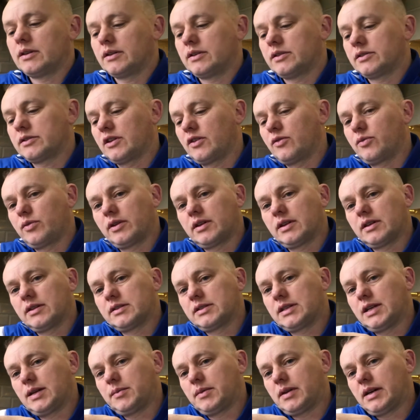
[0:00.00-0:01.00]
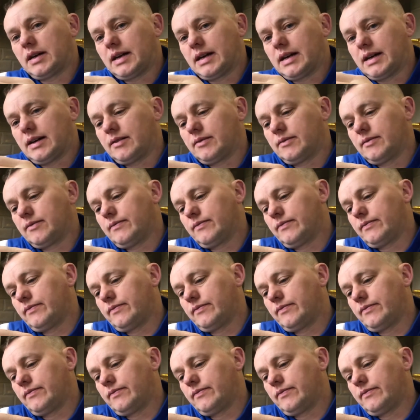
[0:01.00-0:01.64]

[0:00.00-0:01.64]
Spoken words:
So if we can tip that out,